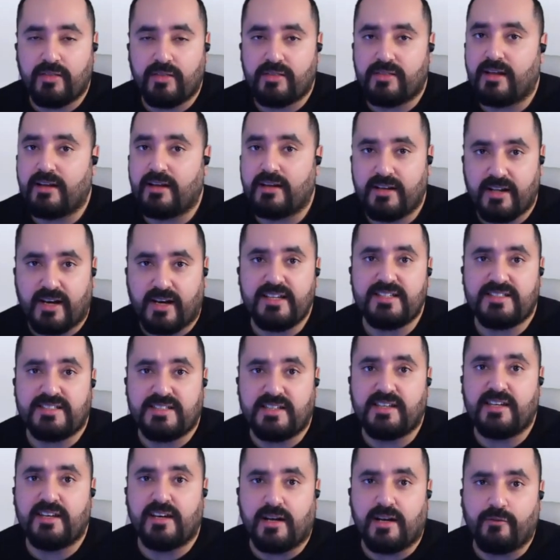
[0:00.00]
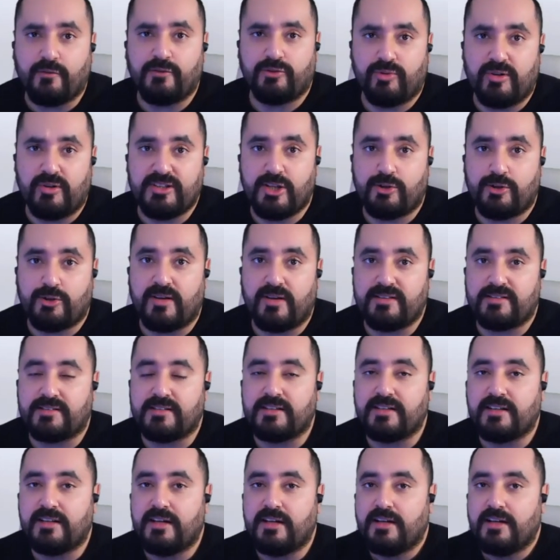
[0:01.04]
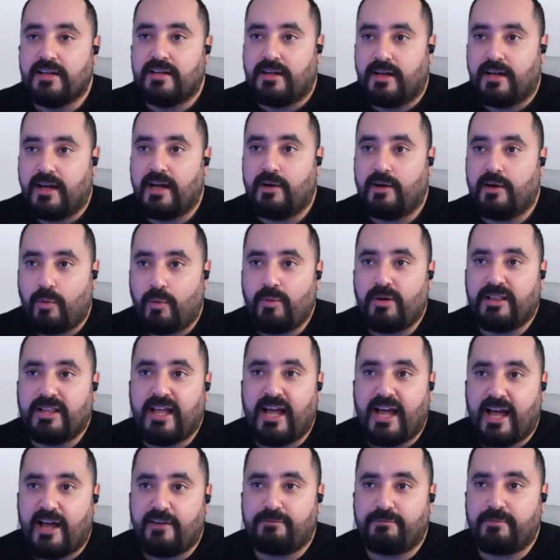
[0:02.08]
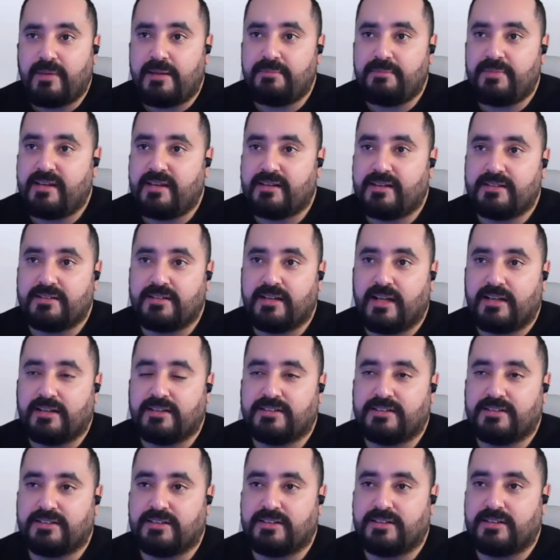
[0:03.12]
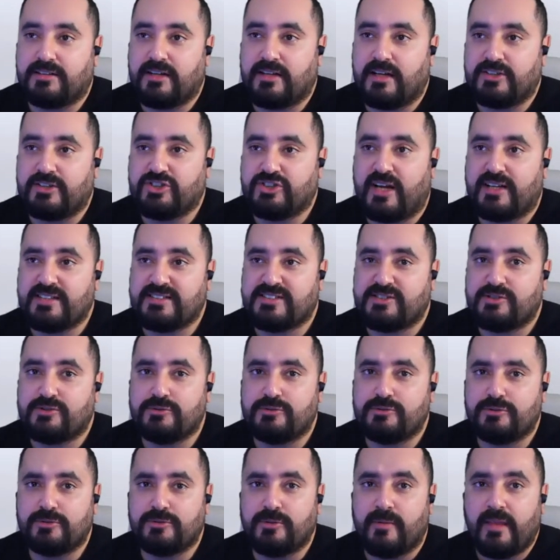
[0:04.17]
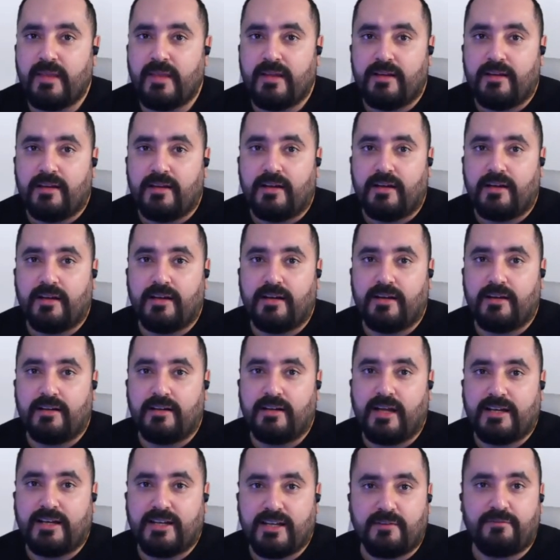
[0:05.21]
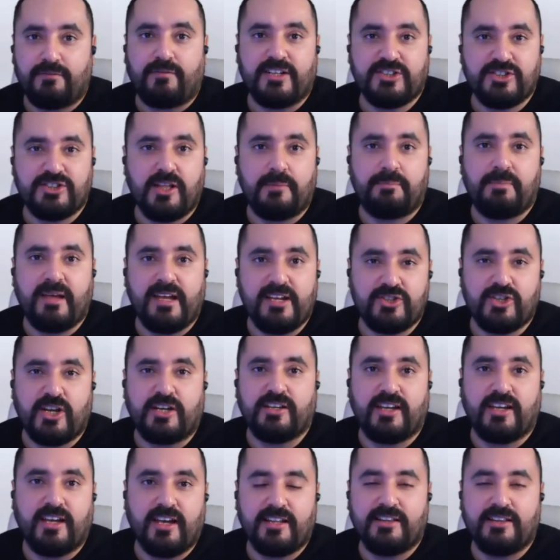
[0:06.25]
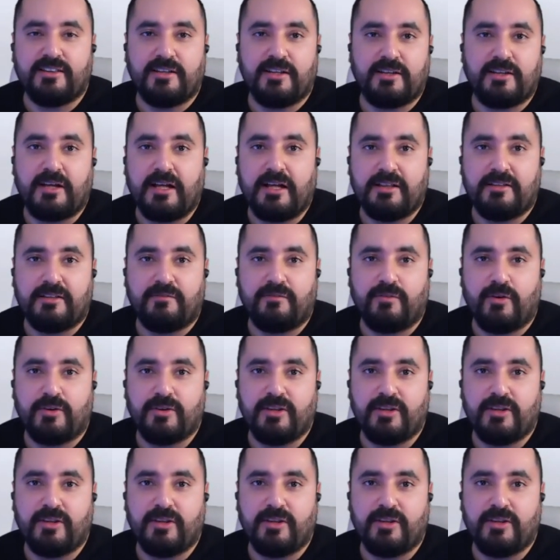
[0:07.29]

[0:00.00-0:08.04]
the crazy year of 2020. We will have maybe a chance to refresh the page again for